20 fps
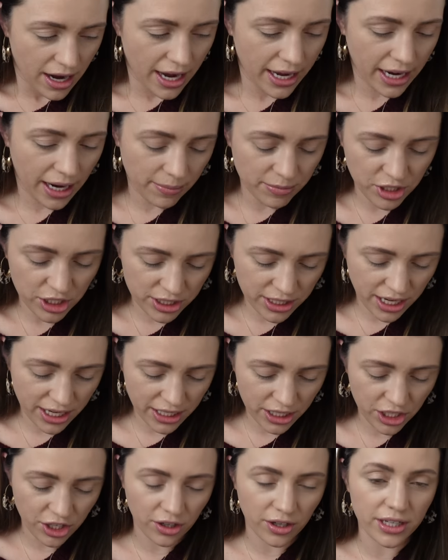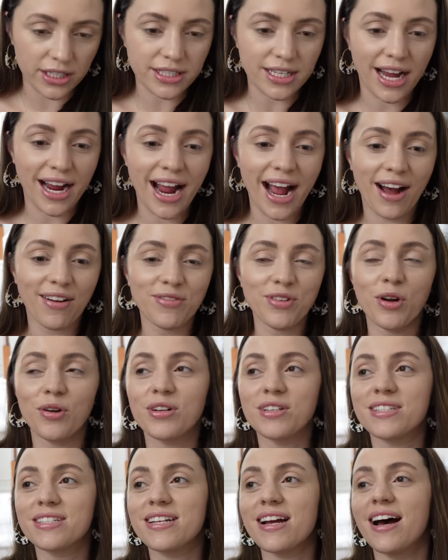And I'm just kind of curious. I have
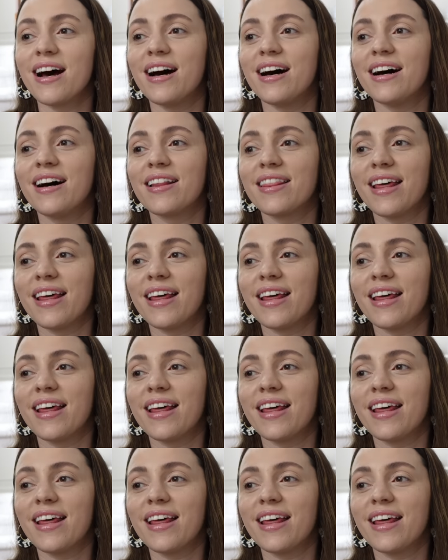noticed uh,